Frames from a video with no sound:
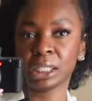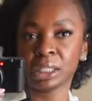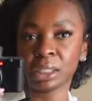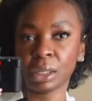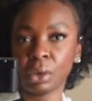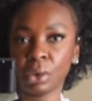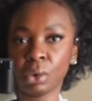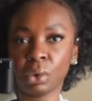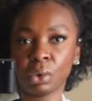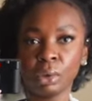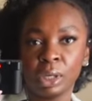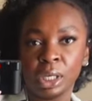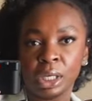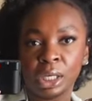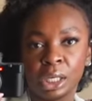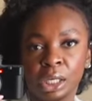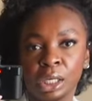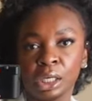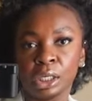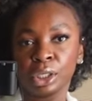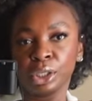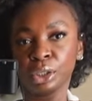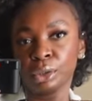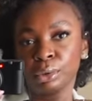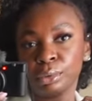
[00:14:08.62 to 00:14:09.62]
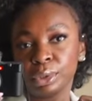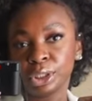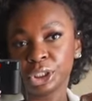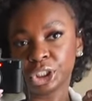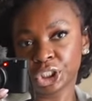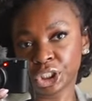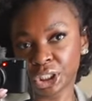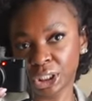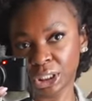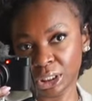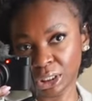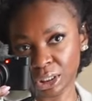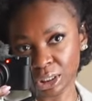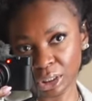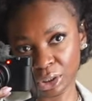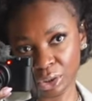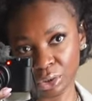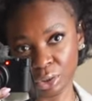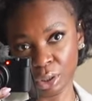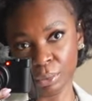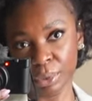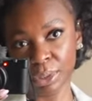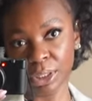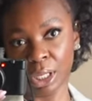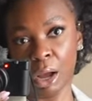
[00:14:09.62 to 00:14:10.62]
so cute and chic, you
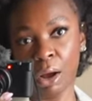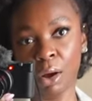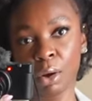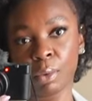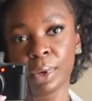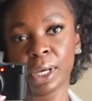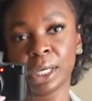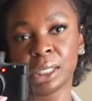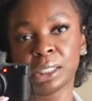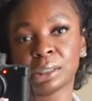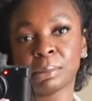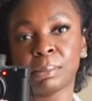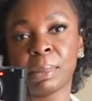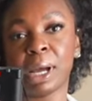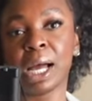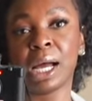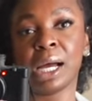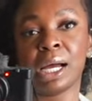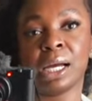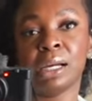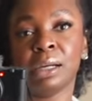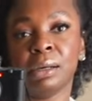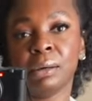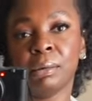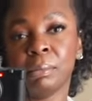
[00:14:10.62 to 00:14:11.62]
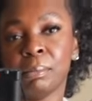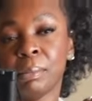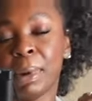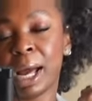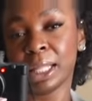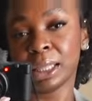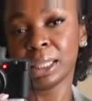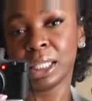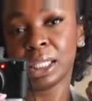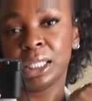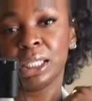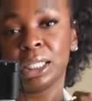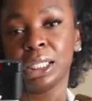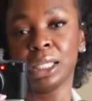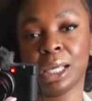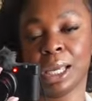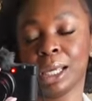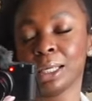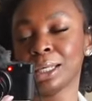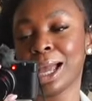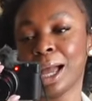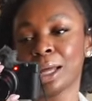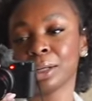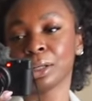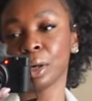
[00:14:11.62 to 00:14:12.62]
know, it's always my thing.
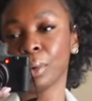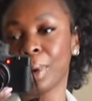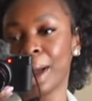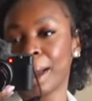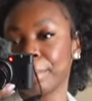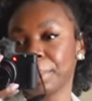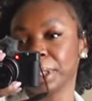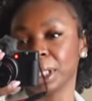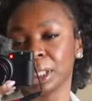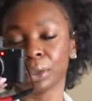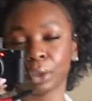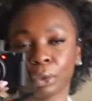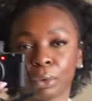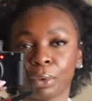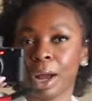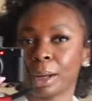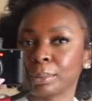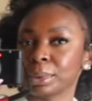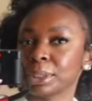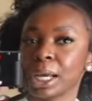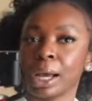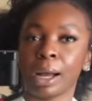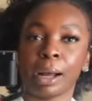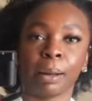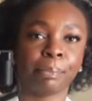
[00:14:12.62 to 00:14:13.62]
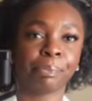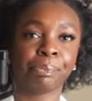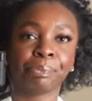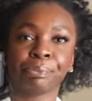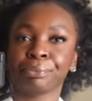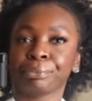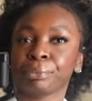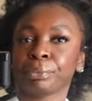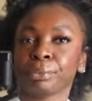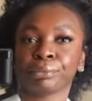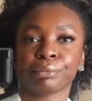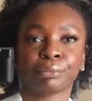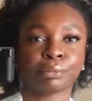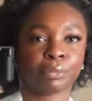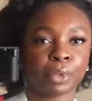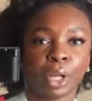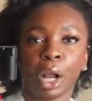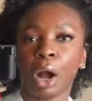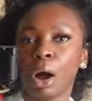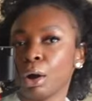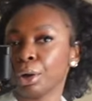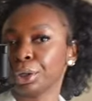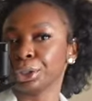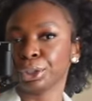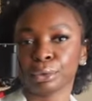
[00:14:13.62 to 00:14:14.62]
And y'all know I be in a crop top
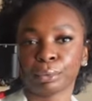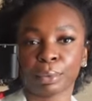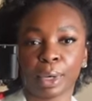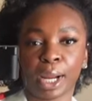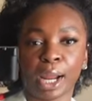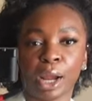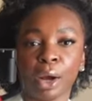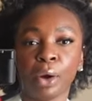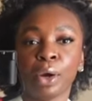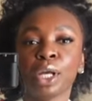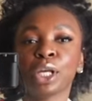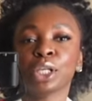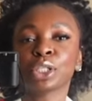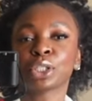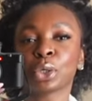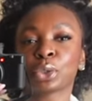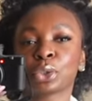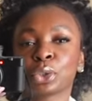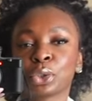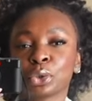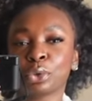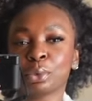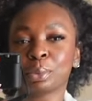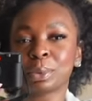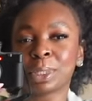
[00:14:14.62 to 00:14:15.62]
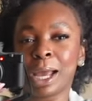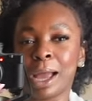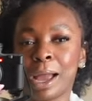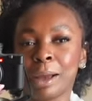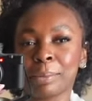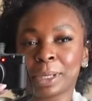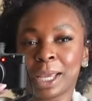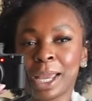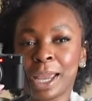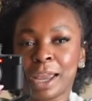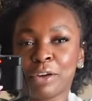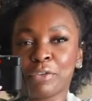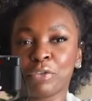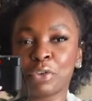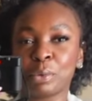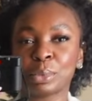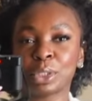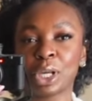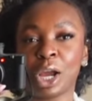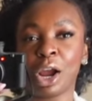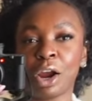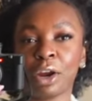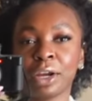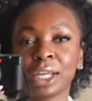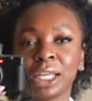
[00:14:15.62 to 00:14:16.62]
all year round. So tube top came from
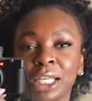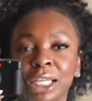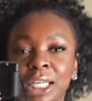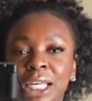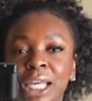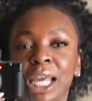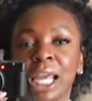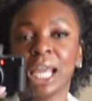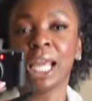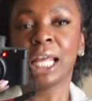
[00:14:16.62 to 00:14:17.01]
Target.